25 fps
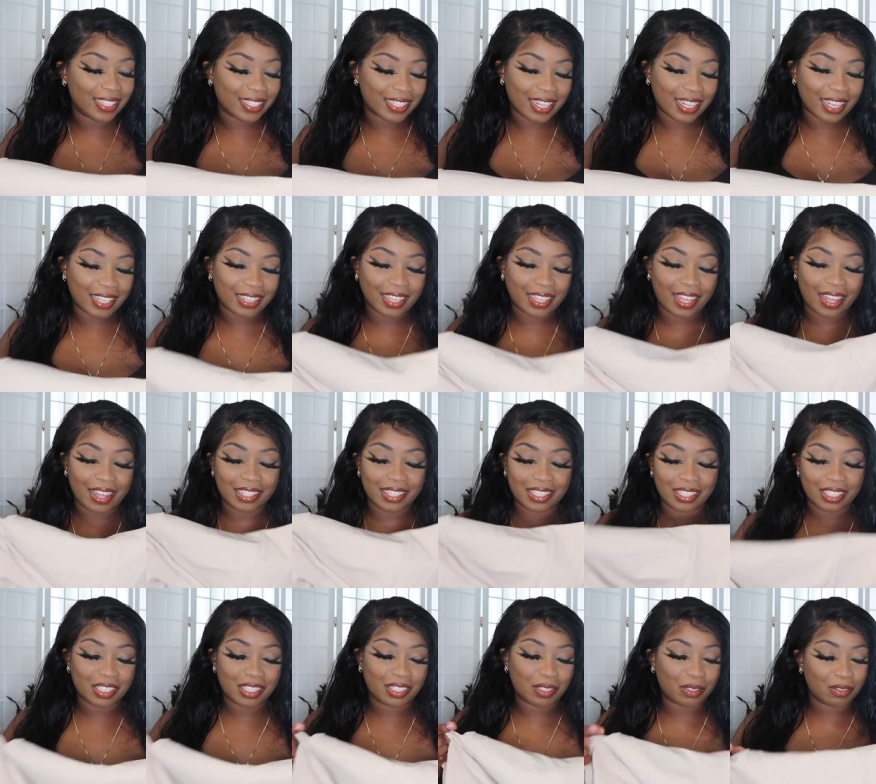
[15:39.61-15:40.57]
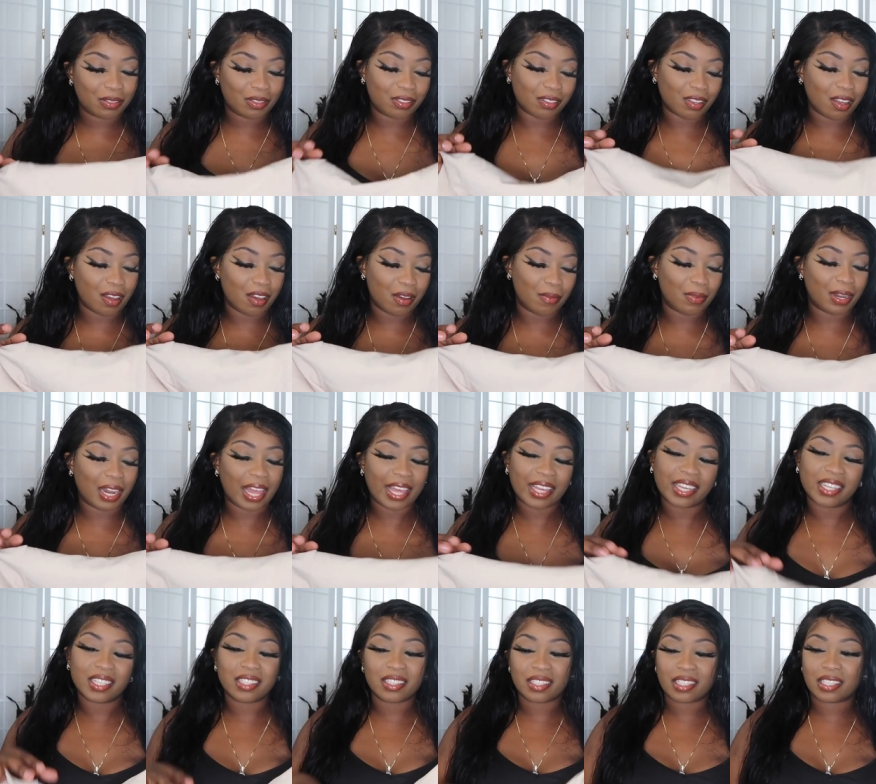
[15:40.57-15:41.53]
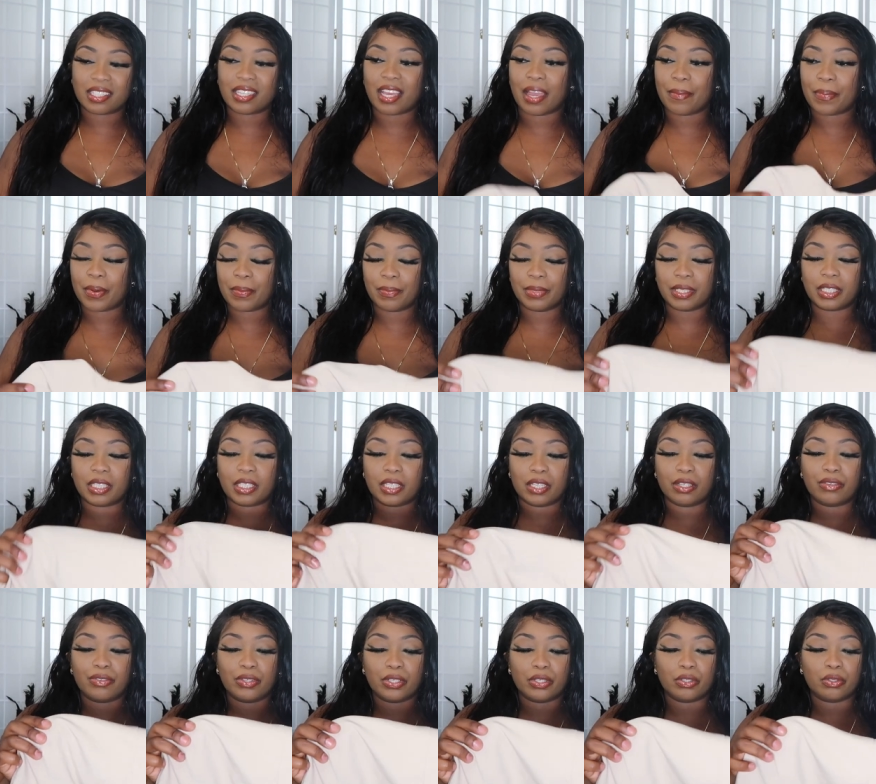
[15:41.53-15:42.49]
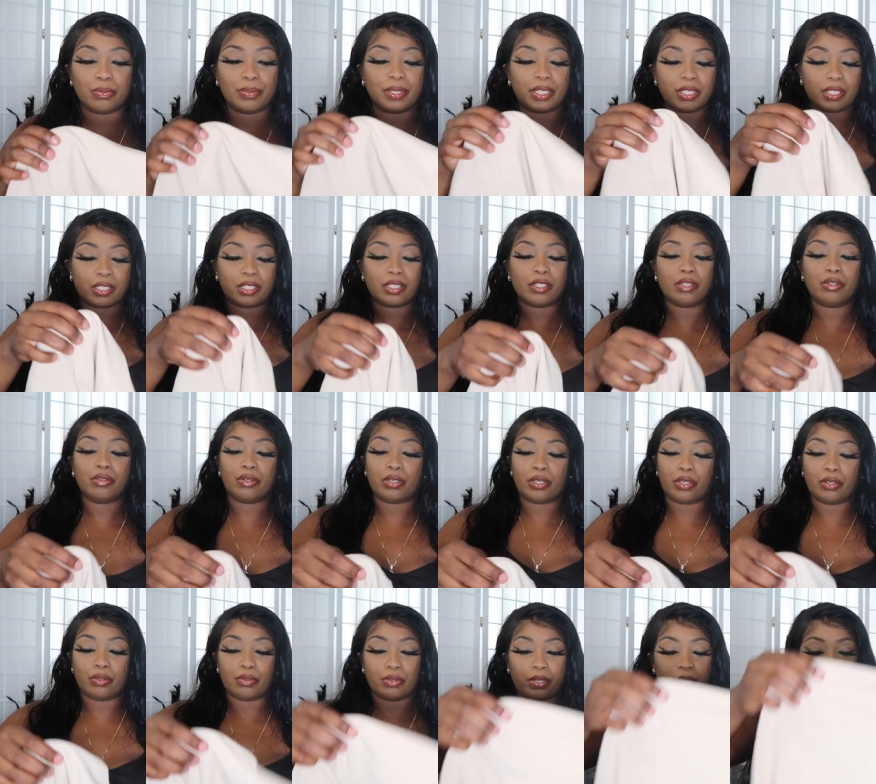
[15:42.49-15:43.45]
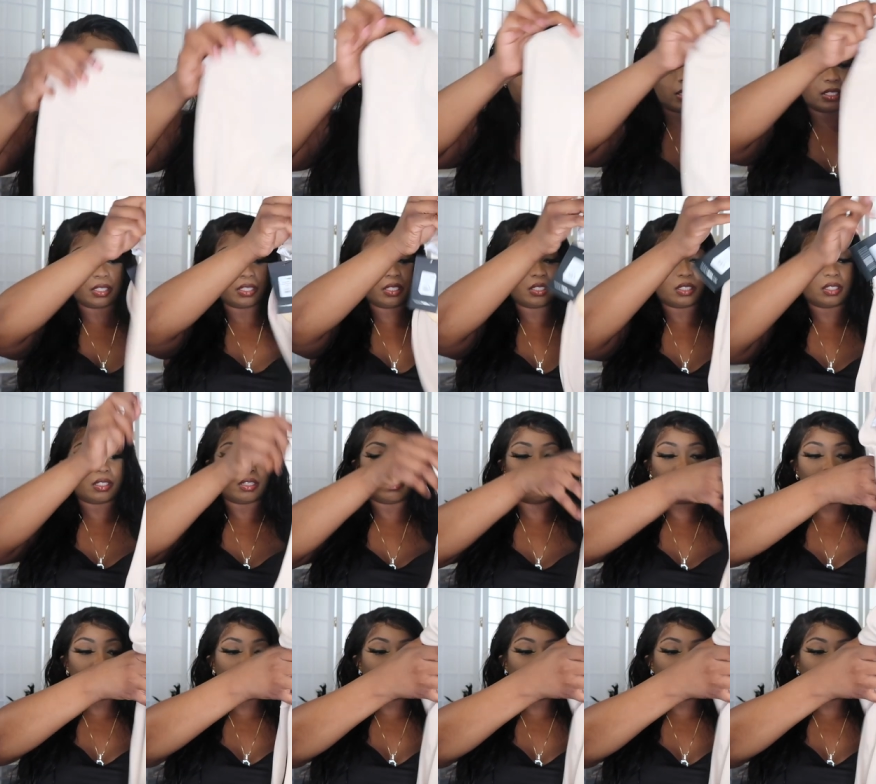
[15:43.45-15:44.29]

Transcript: it's like that um, leggings type of material but it's still cute guys it's still